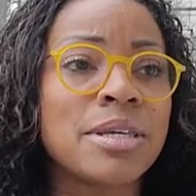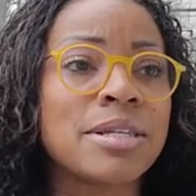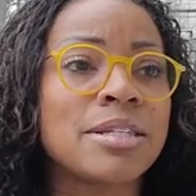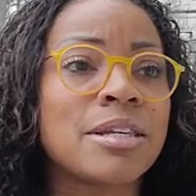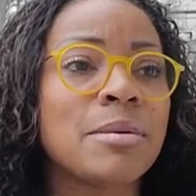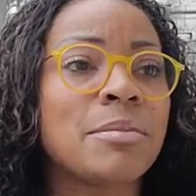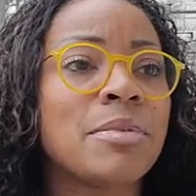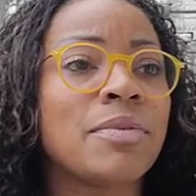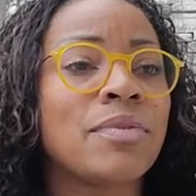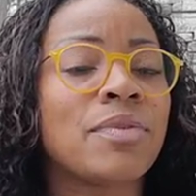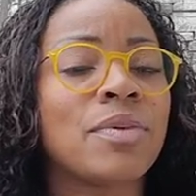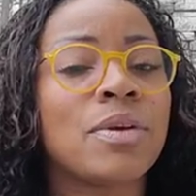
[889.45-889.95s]

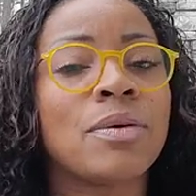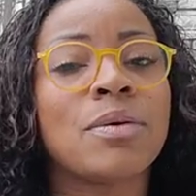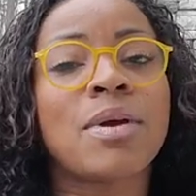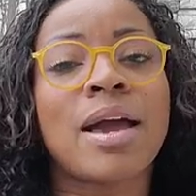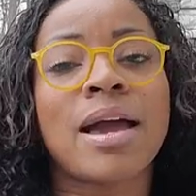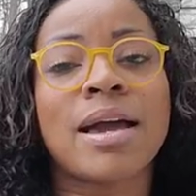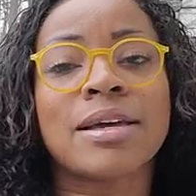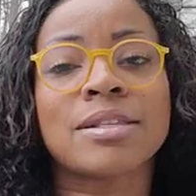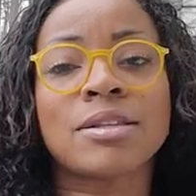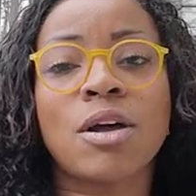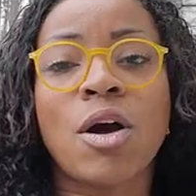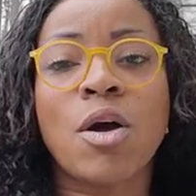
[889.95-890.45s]
Some of you
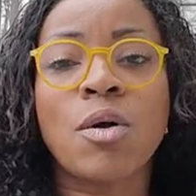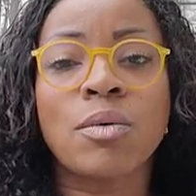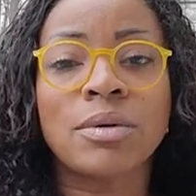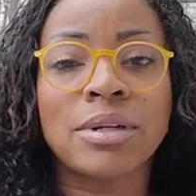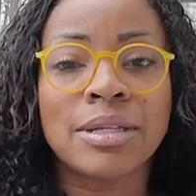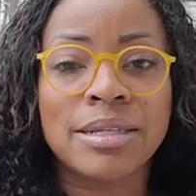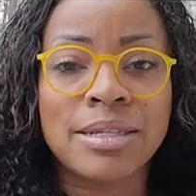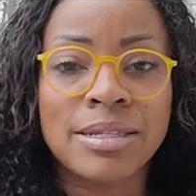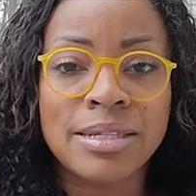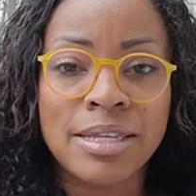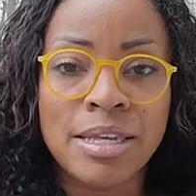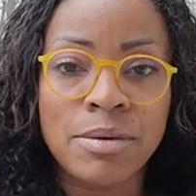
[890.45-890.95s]
guys only
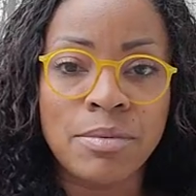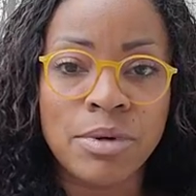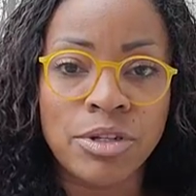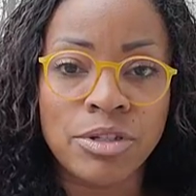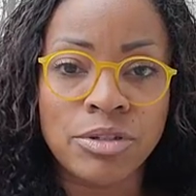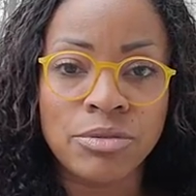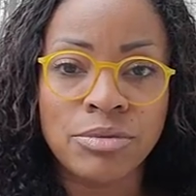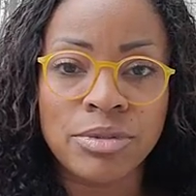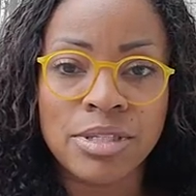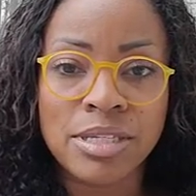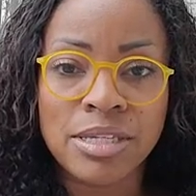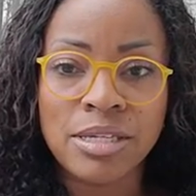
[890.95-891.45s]
see what
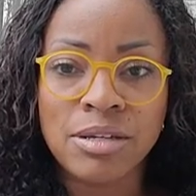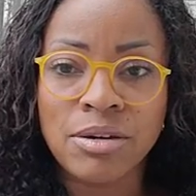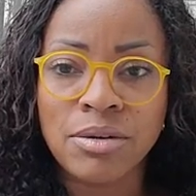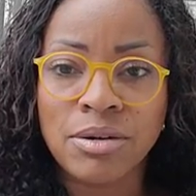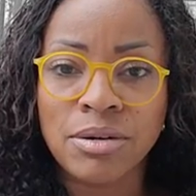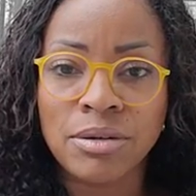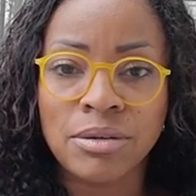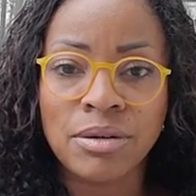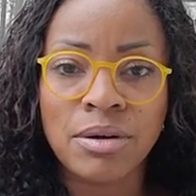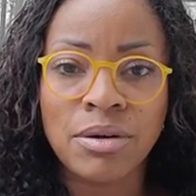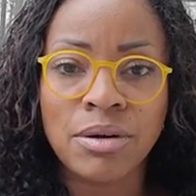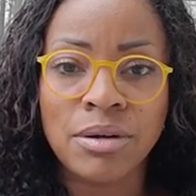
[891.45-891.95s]
you see
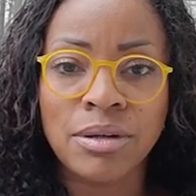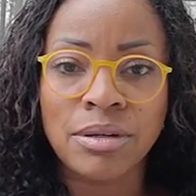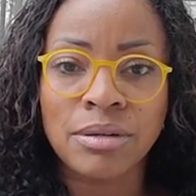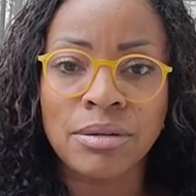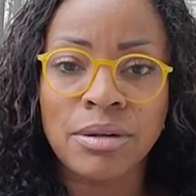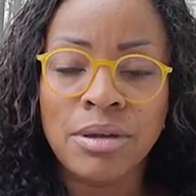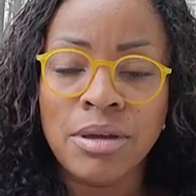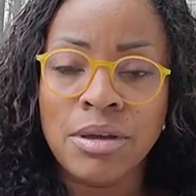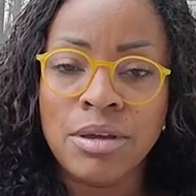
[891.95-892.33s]
on